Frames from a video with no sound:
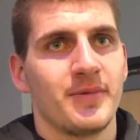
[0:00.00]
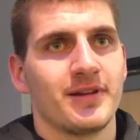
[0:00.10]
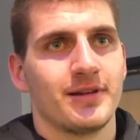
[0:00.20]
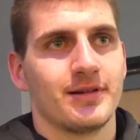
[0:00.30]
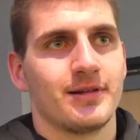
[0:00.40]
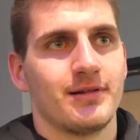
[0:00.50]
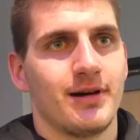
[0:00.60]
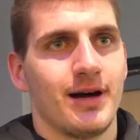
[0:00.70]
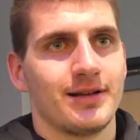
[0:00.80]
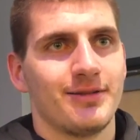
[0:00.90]
I mean,
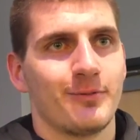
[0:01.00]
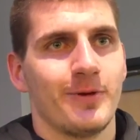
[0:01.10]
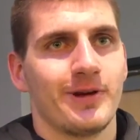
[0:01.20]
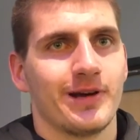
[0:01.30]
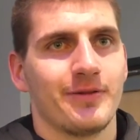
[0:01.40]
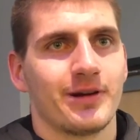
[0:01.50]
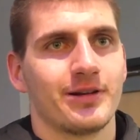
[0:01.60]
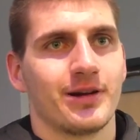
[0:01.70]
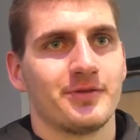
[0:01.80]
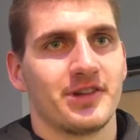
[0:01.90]
I think we have a
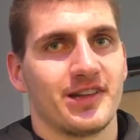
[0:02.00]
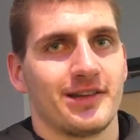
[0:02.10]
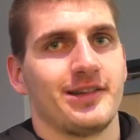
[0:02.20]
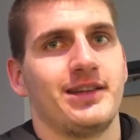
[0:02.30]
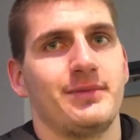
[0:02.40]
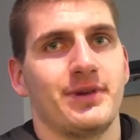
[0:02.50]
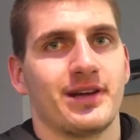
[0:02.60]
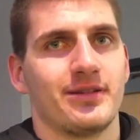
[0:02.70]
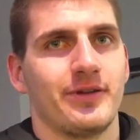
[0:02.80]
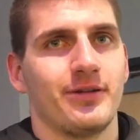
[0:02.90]
good confidence as a team
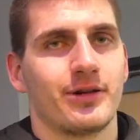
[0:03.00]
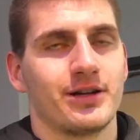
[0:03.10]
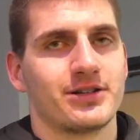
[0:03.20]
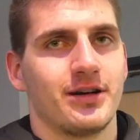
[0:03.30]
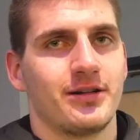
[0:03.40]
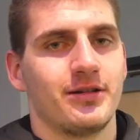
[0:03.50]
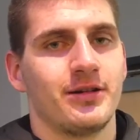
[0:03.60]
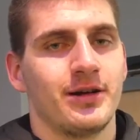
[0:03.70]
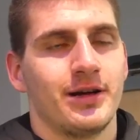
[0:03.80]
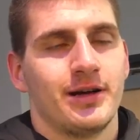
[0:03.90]
because we look each other.
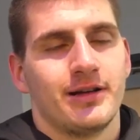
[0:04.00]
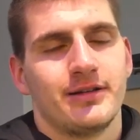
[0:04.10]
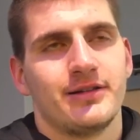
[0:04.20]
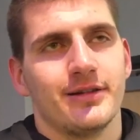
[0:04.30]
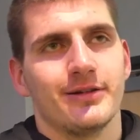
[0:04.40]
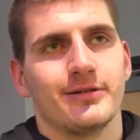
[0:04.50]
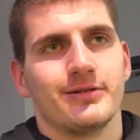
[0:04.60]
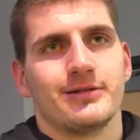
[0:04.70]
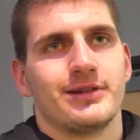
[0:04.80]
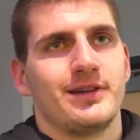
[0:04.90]

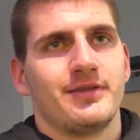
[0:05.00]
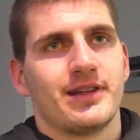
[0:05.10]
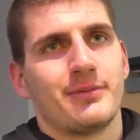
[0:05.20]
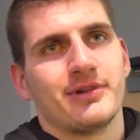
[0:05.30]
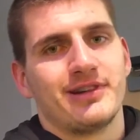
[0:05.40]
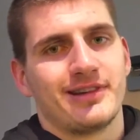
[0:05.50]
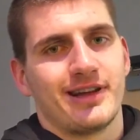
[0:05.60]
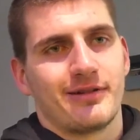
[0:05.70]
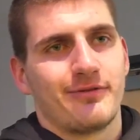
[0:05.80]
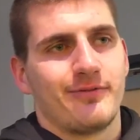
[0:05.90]
So if someone is
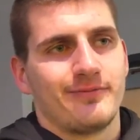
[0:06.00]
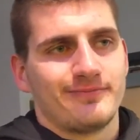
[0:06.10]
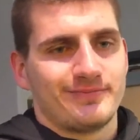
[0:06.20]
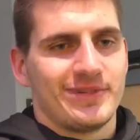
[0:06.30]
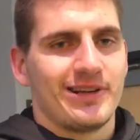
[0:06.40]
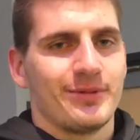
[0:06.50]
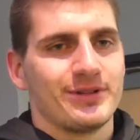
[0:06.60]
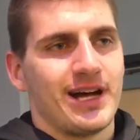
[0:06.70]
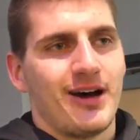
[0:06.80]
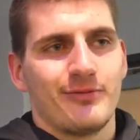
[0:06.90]
like a little
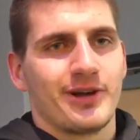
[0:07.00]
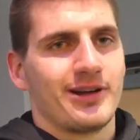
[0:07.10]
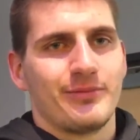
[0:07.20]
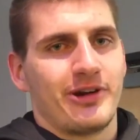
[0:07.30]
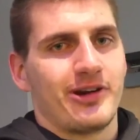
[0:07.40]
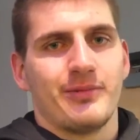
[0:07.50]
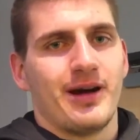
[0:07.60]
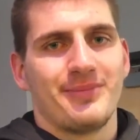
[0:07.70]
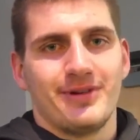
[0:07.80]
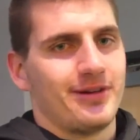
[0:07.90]
bit down, we're going to bring him
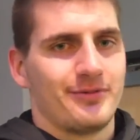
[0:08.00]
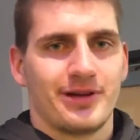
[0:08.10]
up, and